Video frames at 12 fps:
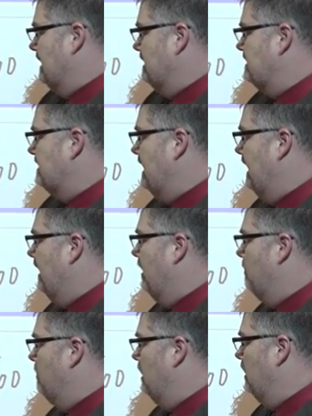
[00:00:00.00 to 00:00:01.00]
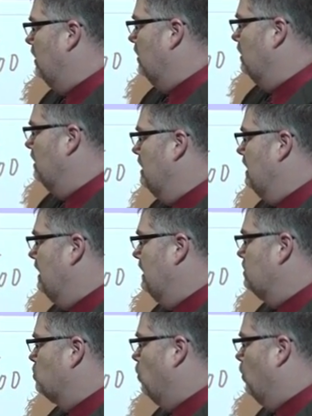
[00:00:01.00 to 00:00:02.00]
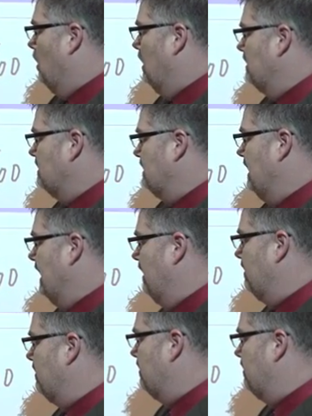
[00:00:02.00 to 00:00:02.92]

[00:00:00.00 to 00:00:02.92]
I say a mill is 1/10